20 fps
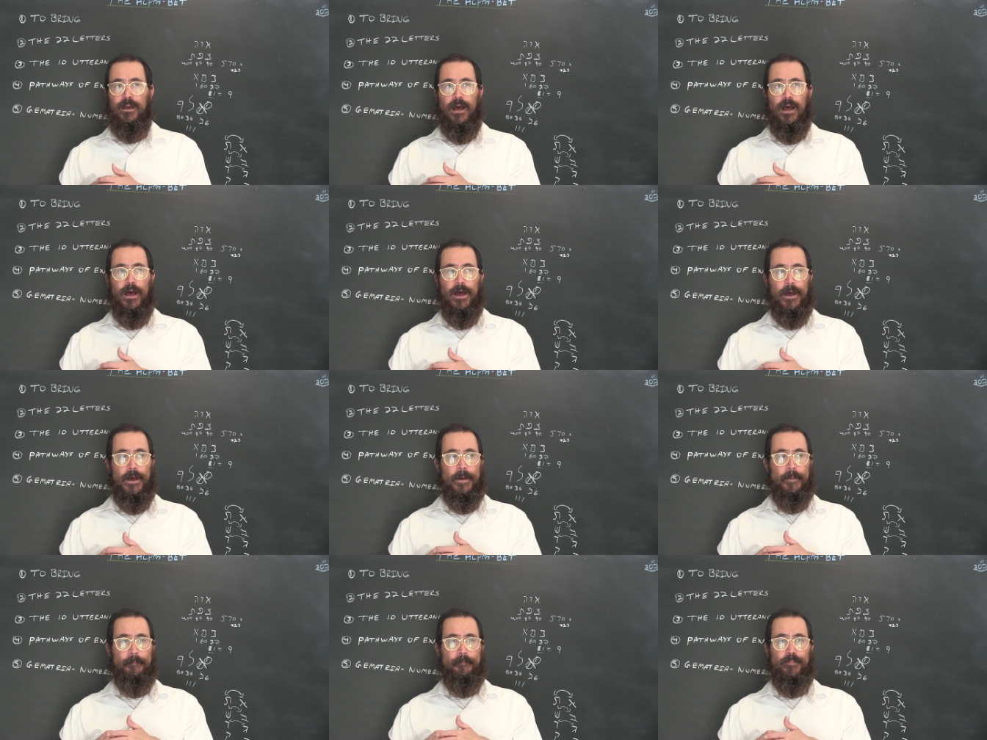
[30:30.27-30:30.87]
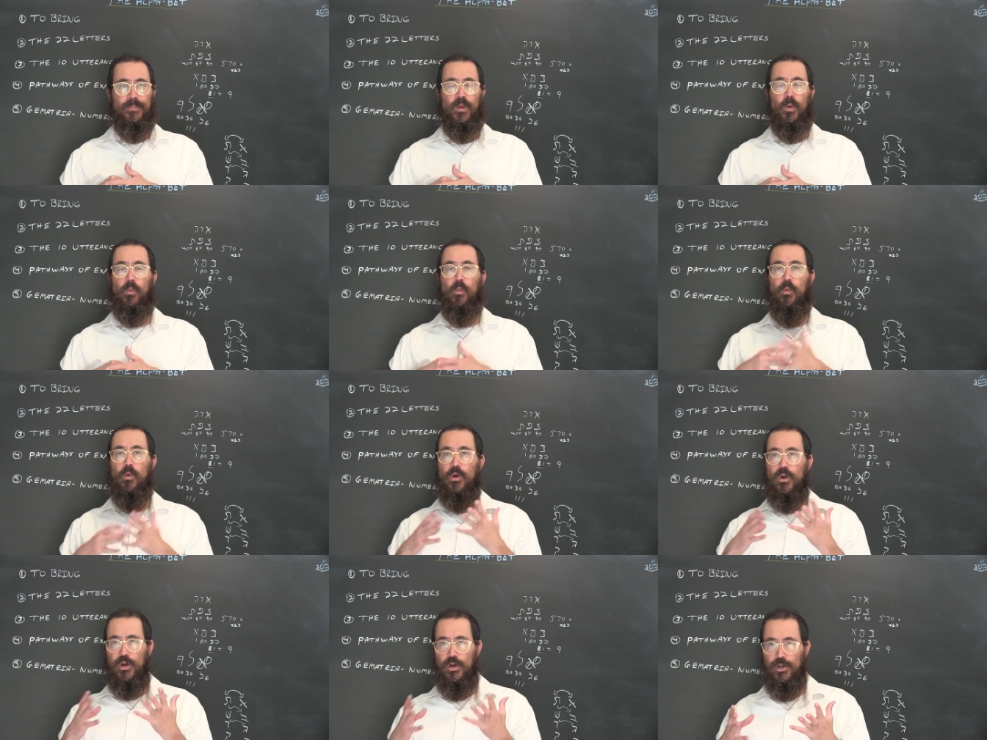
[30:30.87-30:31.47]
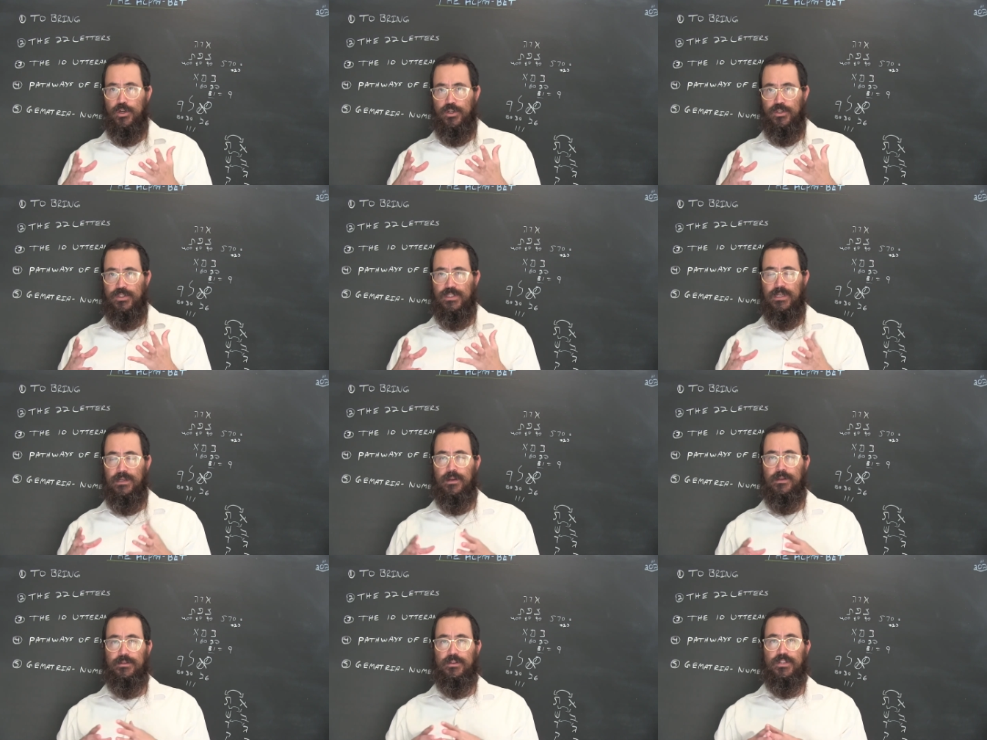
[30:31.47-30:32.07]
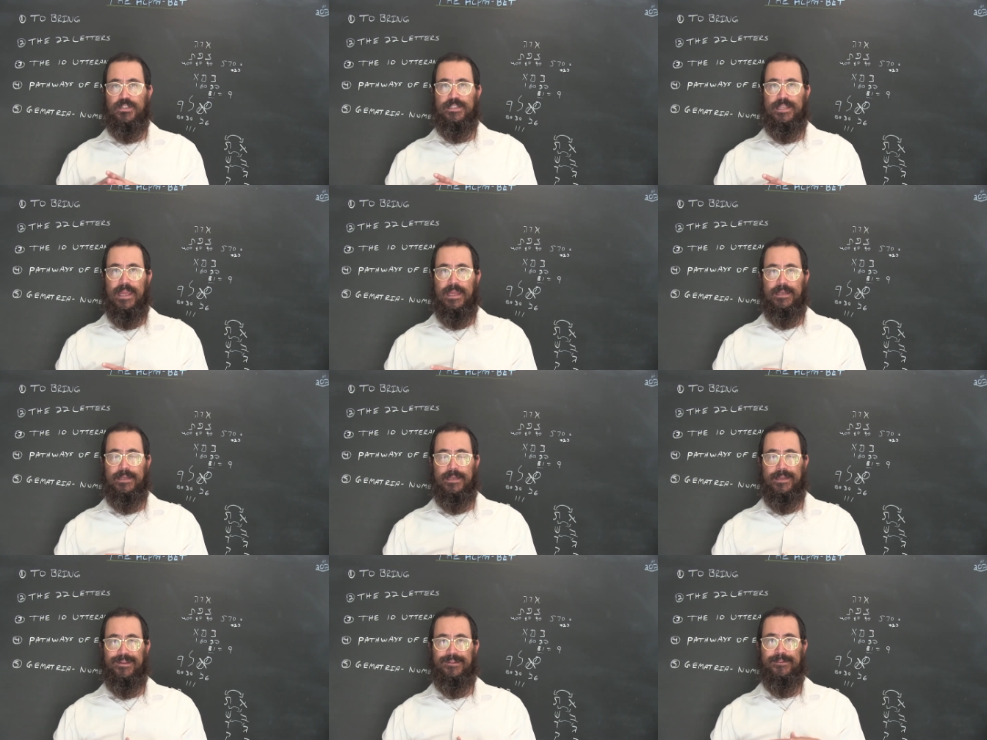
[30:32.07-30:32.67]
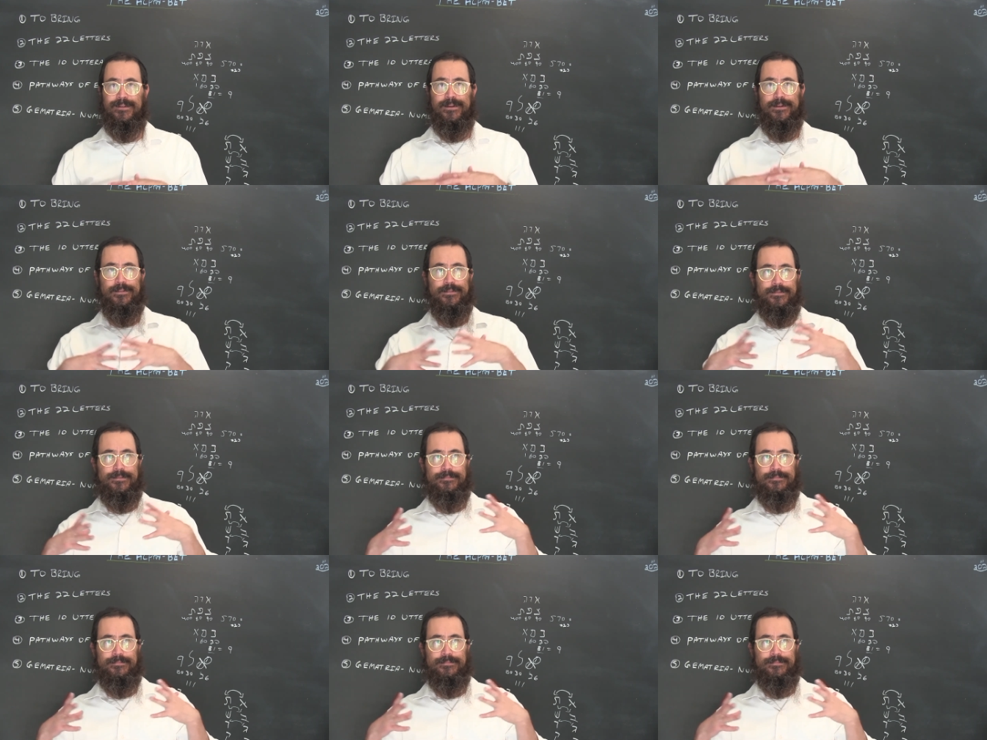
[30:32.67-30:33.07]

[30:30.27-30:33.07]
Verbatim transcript: um, words and understanding